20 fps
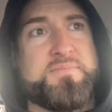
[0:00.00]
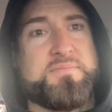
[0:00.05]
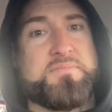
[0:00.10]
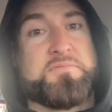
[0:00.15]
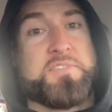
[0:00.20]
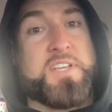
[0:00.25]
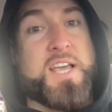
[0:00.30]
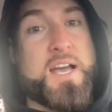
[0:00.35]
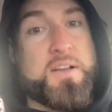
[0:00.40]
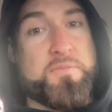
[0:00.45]

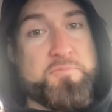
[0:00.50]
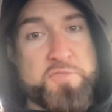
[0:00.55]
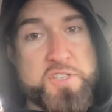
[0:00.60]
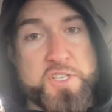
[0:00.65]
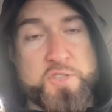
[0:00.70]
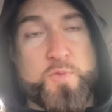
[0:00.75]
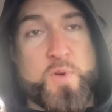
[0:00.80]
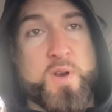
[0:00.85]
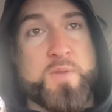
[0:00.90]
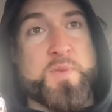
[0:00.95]
yeah,
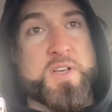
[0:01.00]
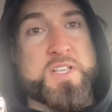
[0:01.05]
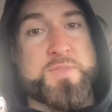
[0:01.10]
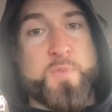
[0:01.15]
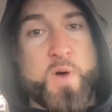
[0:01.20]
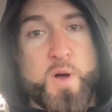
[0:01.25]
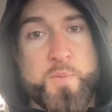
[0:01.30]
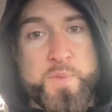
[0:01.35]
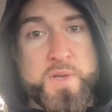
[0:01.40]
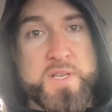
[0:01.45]
just running my
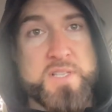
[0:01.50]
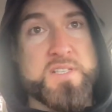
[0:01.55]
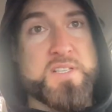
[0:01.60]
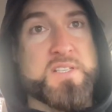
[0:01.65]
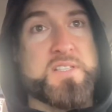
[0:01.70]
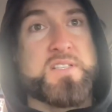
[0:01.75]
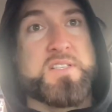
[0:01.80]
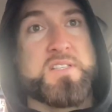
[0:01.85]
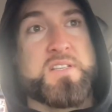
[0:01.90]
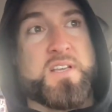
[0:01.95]
small
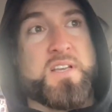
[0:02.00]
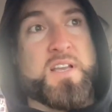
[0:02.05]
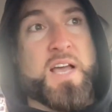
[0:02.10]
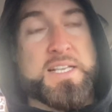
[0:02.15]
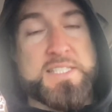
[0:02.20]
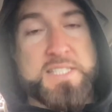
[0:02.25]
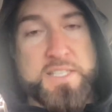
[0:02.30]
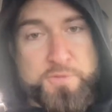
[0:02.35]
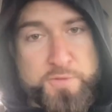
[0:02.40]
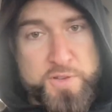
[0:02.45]
business
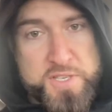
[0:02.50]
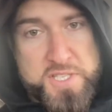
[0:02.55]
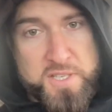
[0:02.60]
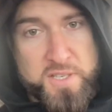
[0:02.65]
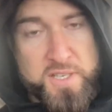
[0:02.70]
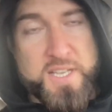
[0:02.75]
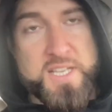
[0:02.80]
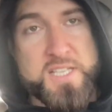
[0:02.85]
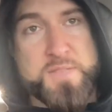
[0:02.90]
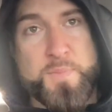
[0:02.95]
as
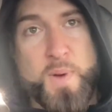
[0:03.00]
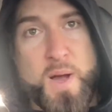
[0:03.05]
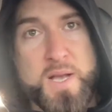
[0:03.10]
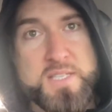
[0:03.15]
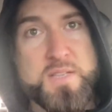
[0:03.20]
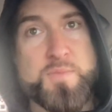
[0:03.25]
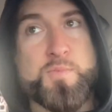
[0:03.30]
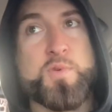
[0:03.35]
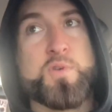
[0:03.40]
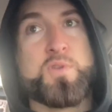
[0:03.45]
efficiently as
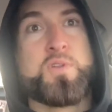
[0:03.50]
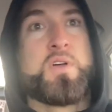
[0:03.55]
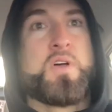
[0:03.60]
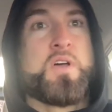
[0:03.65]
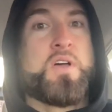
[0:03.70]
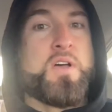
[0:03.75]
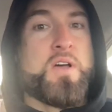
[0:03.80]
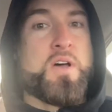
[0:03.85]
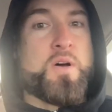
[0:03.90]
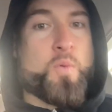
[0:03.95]
possible,
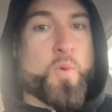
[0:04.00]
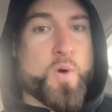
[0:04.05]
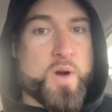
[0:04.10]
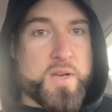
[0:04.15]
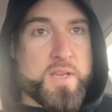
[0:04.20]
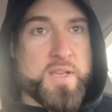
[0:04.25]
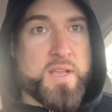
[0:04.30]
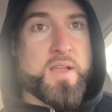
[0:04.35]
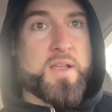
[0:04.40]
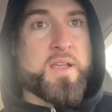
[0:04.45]

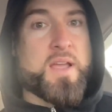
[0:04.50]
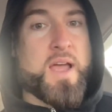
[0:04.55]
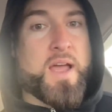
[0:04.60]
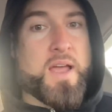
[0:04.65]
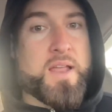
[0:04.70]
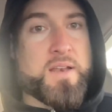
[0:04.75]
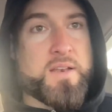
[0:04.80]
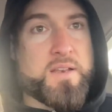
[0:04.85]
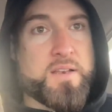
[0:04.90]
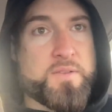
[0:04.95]
working
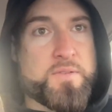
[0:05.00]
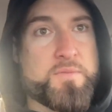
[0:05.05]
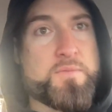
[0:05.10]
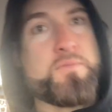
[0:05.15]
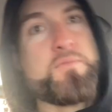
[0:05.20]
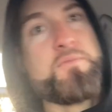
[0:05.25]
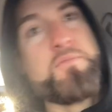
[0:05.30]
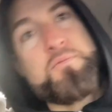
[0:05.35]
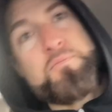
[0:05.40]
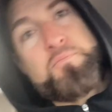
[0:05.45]
at
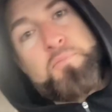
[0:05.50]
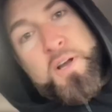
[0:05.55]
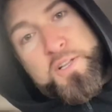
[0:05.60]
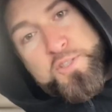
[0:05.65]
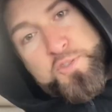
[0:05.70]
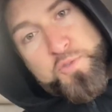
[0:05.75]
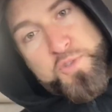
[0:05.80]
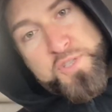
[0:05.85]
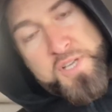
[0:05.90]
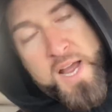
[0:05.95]
my
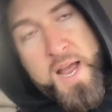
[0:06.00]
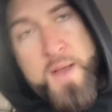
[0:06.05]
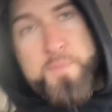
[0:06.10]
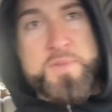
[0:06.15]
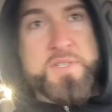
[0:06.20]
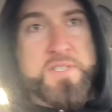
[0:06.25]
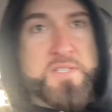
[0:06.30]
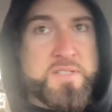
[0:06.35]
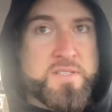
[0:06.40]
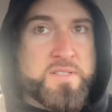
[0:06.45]
two
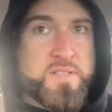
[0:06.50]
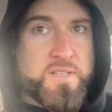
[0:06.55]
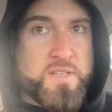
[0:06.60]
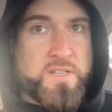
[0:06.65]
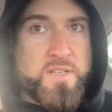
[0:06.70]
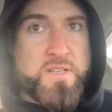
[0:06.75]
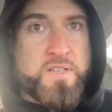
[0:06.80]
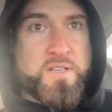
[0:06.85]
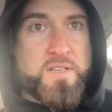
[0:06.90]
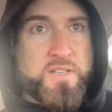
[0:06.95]
jobs
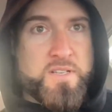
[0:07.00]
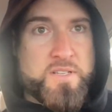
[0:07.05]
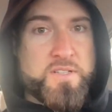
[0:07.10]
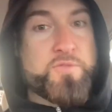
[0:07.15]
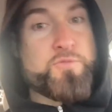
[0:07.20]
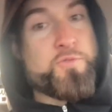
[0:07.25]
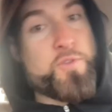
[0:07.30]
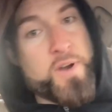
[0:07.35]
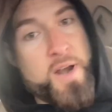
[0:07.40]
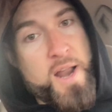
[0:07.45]

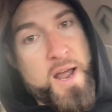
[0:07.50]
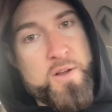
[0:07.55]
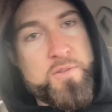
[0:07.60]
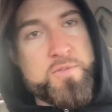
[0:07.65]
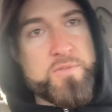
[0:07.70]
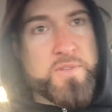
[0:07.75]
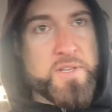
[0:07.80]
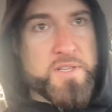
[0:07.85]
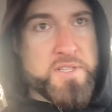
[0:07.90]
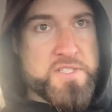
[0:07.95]
for now,
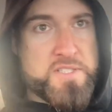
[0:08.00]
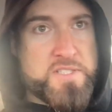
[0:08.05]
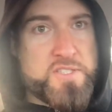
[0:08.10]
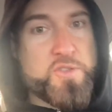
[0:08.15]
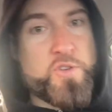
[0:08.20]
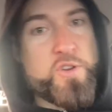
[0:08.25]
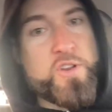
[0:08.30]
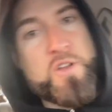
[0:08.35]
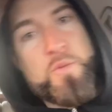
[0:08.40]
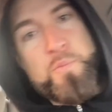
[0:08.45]
and
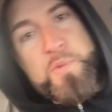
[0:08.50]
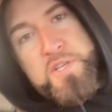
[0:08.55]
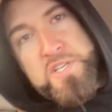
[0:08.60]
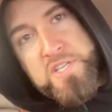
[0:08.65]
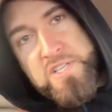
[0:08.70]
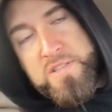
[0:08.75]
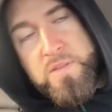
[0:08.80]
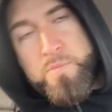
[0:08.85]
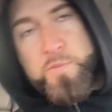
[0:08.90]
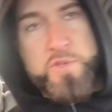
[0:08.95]
soon it'll be
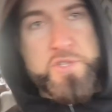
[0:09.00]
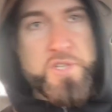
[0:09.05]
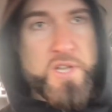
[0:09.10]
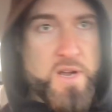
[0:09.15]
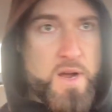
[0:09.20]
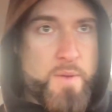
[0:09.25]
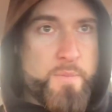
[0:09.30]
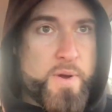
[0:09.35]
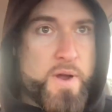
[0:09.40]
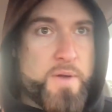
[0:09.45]
just the music
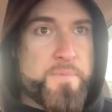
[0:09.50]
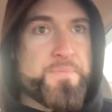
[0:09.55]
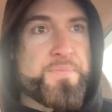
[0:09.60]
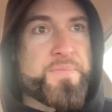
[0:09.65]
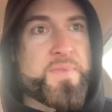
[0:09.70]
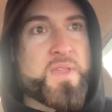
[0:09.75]
compound.